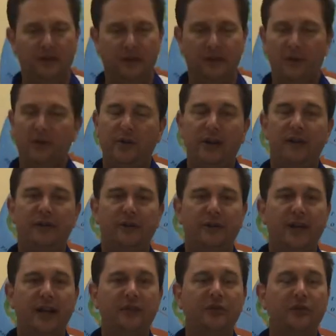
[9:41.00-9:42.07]
Okay, so
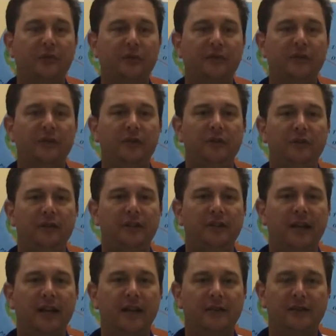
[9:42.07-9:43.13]
that's your review for the
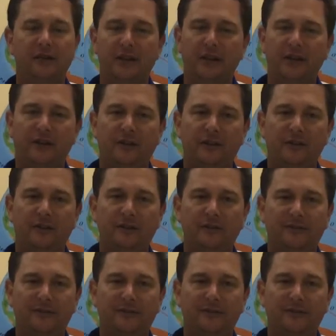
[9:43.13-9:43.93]
test. Study hard.